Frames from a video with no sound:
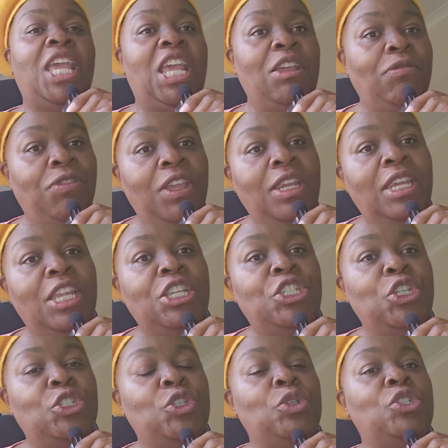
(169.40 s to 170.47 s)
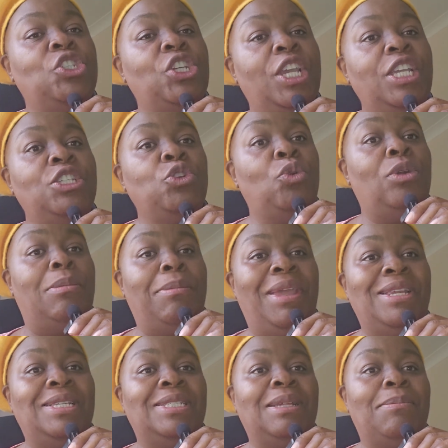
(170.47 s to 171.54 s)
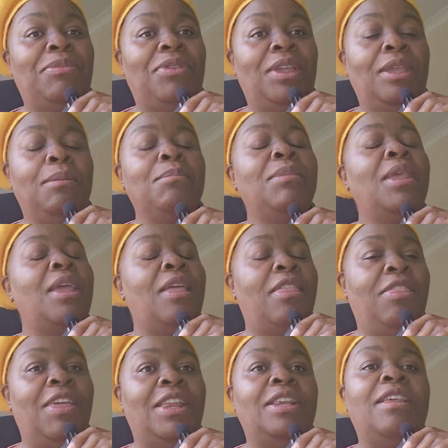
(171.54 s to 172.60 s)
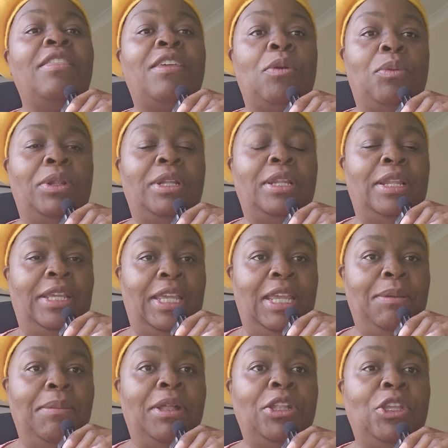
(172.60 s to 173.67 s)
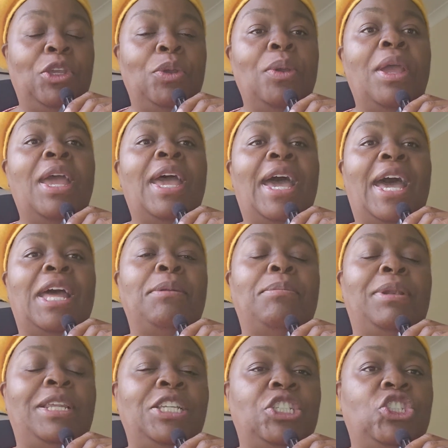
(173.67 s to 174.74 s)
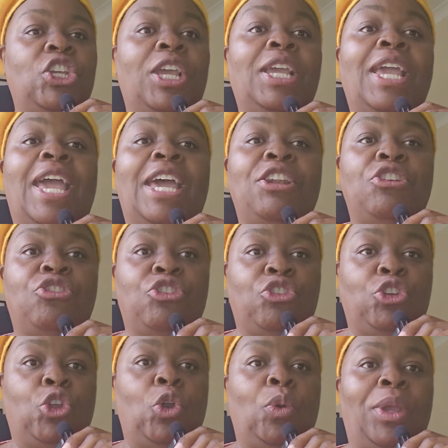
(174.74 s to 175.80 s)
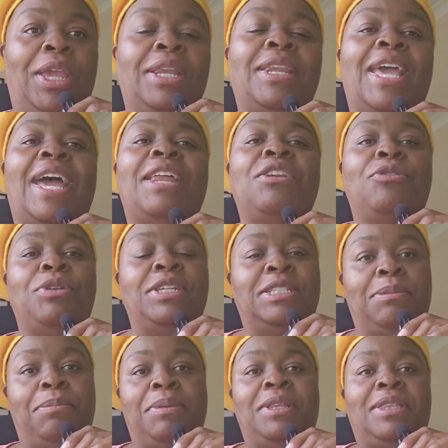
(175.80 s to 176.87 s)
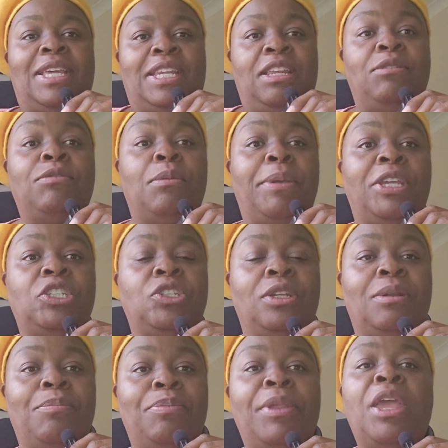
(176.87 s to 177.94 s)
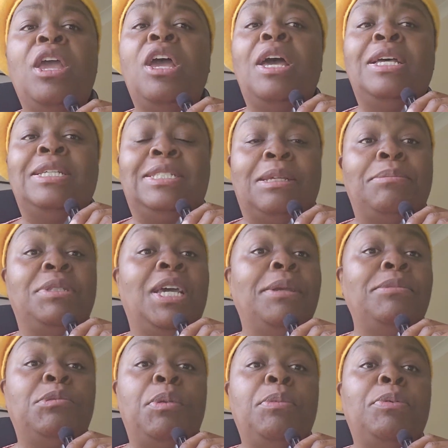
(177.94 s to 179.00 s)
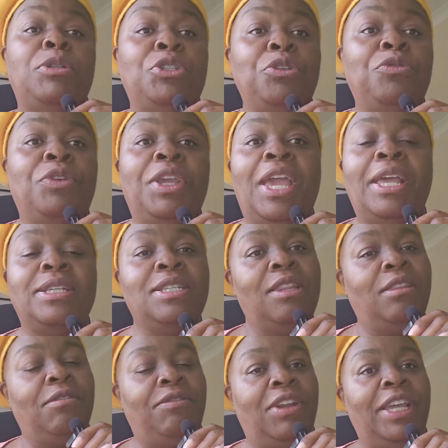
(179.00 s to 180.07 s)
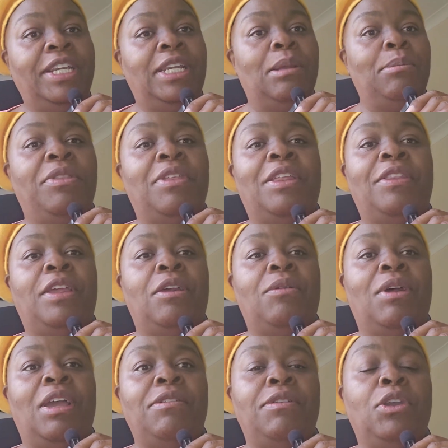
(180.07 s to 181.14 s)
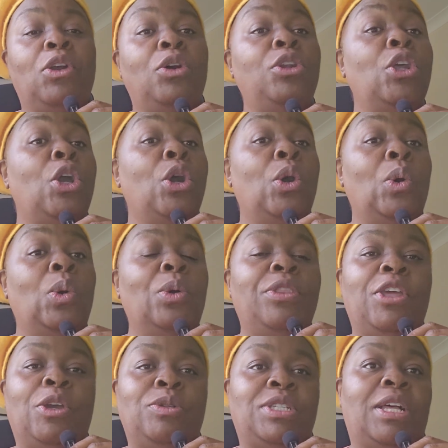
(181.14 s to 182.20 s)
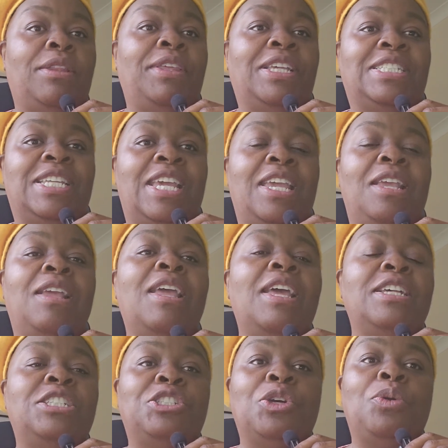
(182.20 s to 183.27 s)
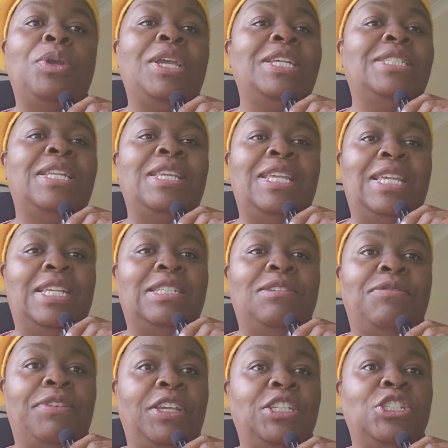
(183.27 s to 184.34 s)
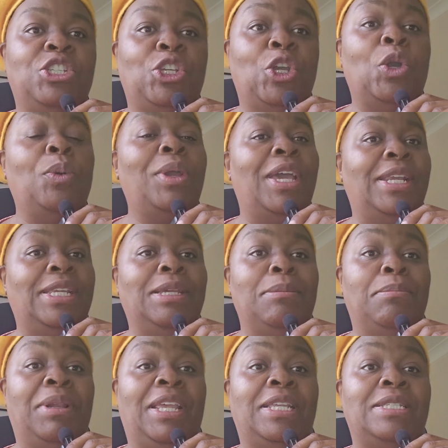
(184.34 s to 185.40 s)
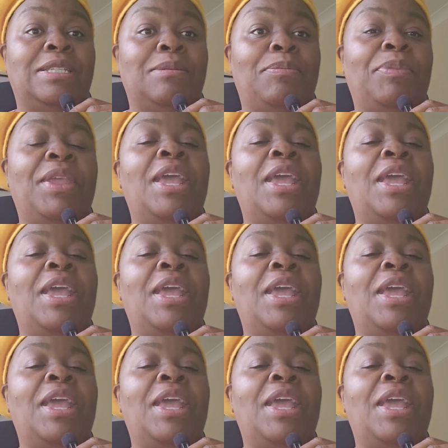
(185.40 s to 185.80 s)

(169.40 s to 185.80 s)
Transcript: If they need you to change or amend something, then they will email you, and please check and go in and resubmit that information. Sometimes people do forget the flight that they're arriving on or the hotel they're staying, so it's an easy fix to go and complete.